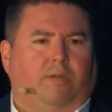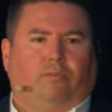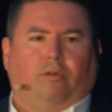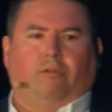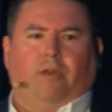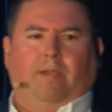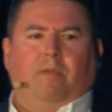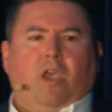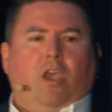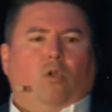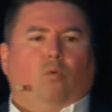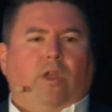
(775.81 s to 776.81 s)
program.
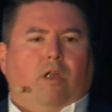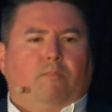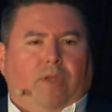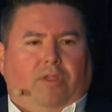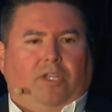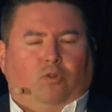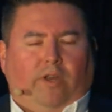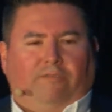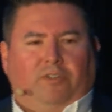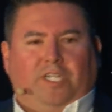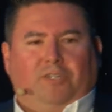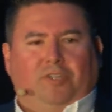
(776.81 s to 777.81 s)
We are building
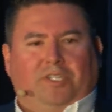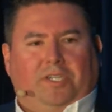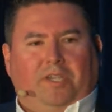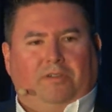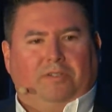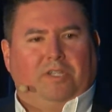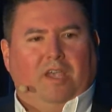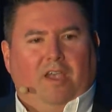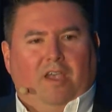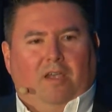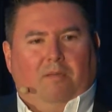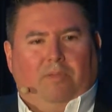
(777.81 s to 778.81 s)
21st century skills.
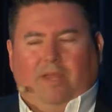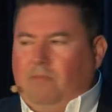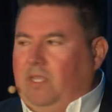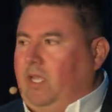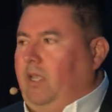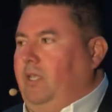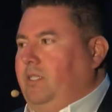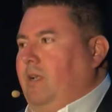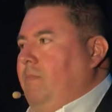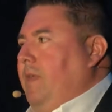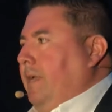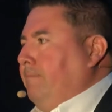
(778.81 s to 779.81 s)
But let me tell you
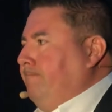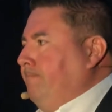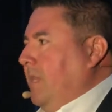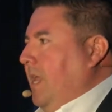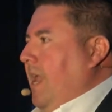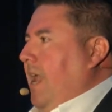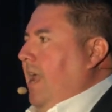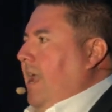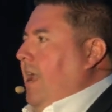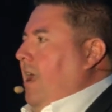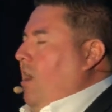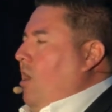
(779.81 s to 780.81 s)
something.
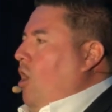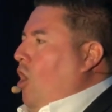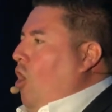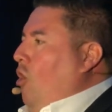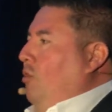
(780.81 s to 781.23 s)
All